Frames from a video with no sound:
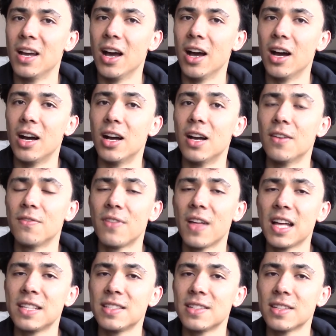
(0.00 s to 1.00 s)
uh, if
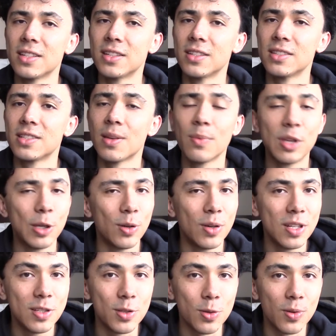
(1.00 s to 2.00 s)
that's something you're
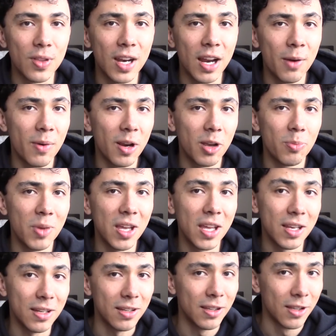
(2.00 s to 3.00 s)
into, then I
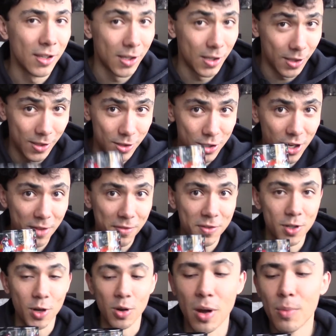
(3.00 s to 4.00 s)
recommend The Chef
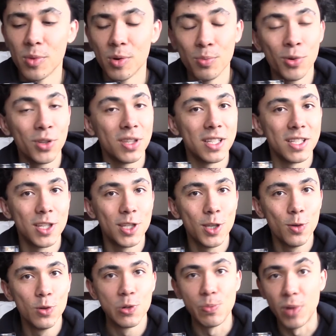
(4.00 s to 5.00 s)
Show. I'm going to put this
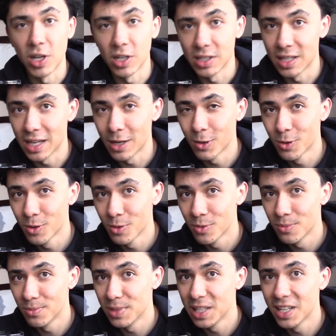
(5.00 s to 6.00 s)
huge mug down
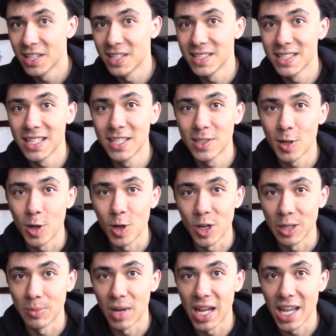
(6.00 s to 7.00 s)
because it's
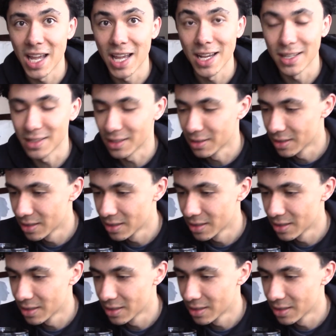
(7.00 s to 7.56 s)
hurting my hand.